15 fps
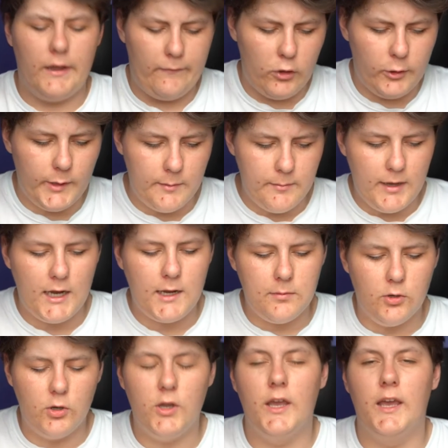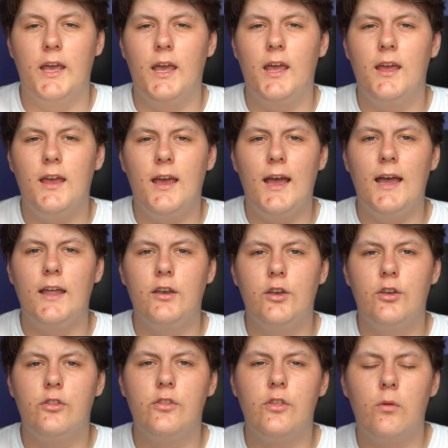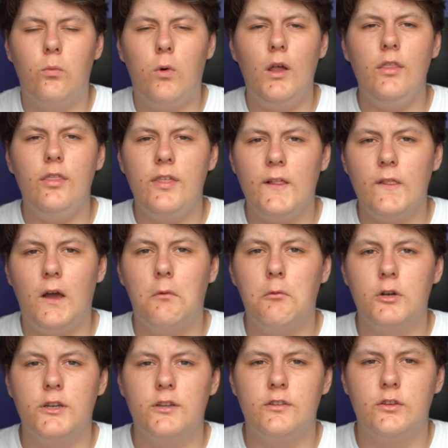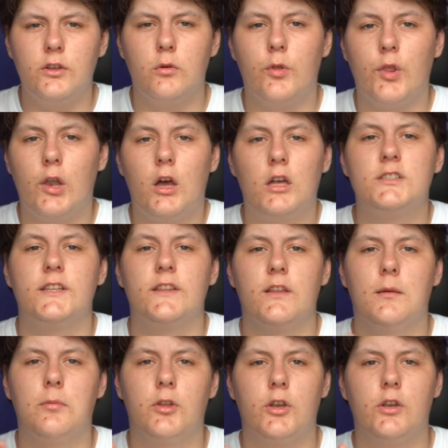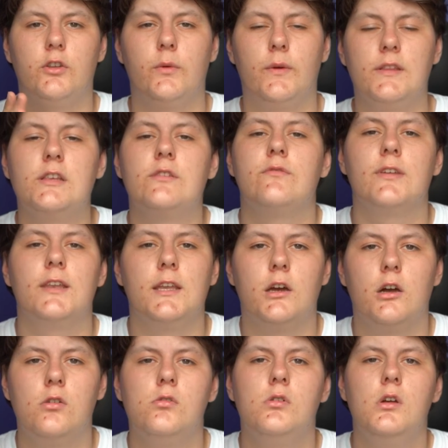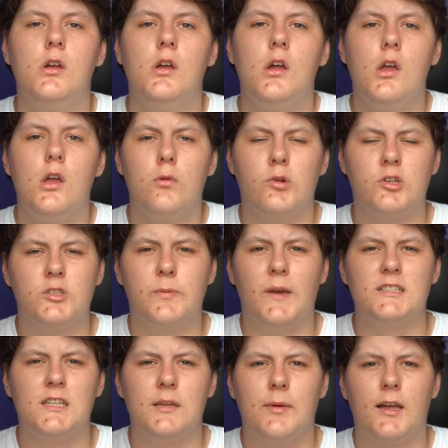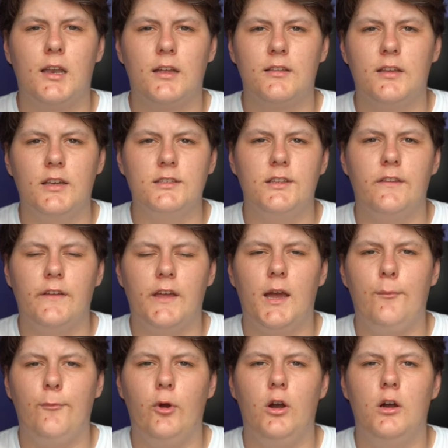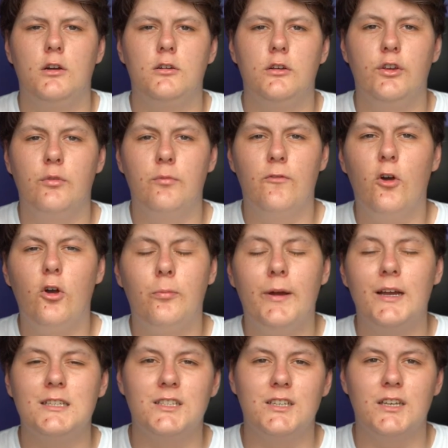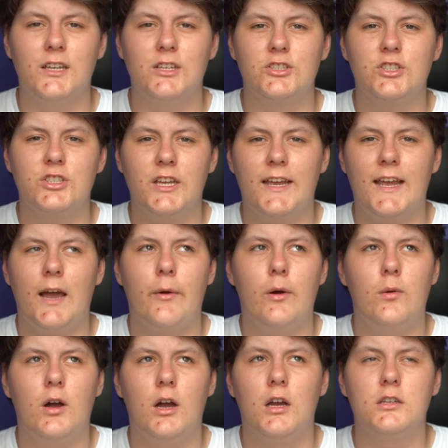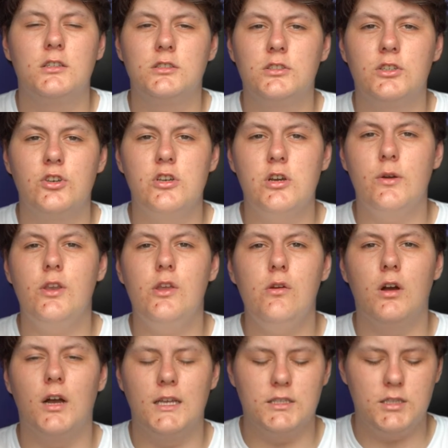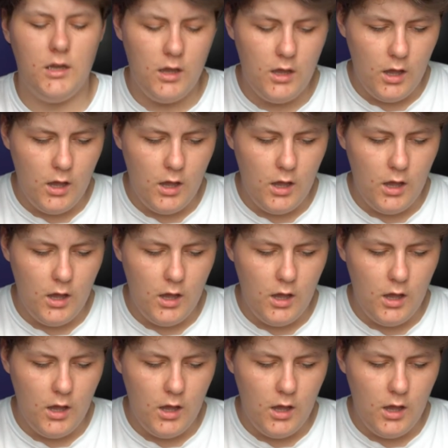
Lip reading: I've got my MacBook here, and the one thing that I wanted to do, or the last thing that I'm gonna do in this video, which is basically about like testing the camera, in a vlog basically, just seeing how it works and showing you guys.